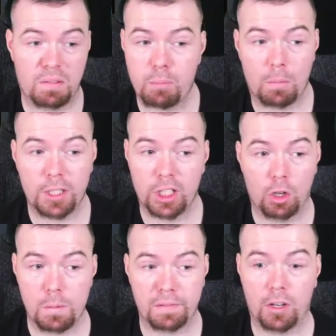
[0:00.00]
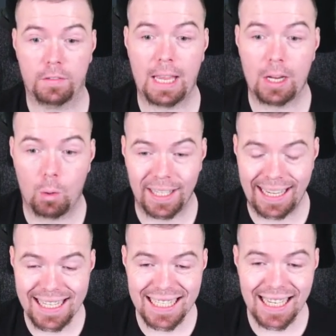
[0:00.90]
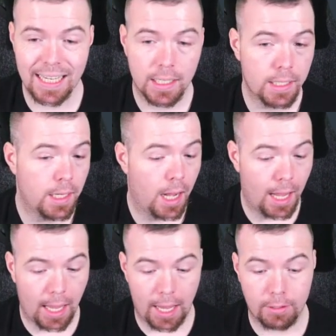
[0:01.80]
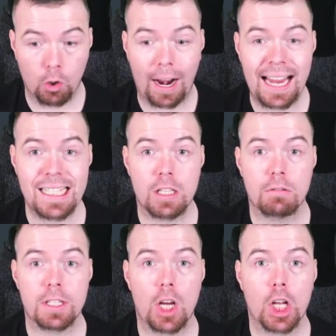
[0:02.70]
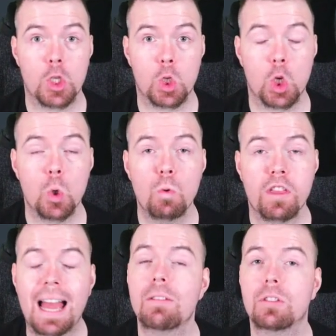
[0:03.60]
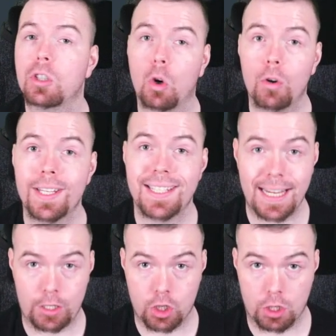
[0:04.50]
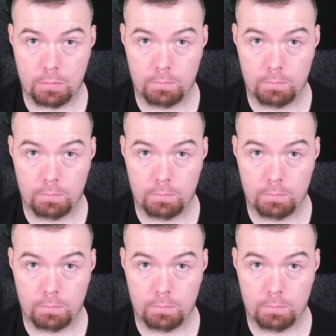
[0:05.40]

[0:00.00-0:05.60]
Probably going to go up to 5K quite easily. Your 83s are 2,000 coins each.